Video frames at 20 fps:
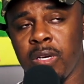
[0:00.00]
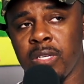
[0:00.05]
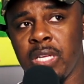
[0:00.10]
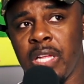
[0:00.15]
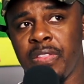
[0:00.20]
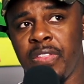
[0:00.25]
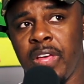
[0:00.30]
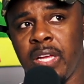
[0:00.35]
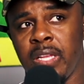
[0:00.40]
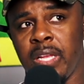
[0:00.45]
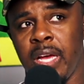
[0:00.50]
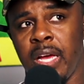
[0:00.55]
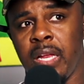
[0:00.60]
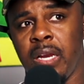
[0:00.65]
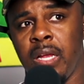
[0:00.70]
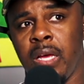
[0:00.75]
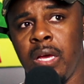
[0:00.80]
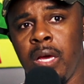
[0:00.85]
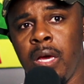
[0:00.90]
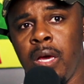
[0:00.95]
because I think
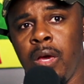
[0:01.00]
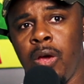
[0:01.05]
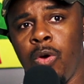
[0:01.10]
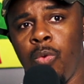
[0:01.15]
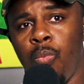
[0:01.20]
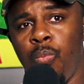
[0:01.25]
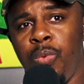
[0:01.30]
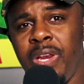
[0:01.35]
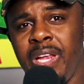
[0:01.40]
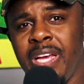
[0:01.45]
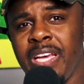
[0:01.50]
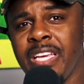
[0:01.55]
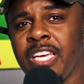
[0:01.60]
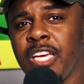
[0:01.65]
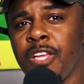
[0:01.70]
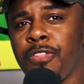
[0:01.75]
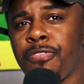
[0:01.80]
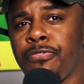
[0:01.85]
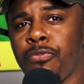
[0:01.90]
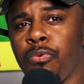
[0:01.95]
that we didn't
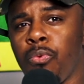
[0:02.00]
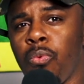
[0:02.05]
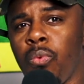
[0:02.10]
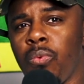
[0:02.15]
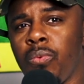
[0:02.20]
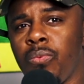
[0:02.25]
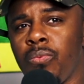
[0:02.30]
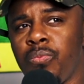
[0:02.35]
get through.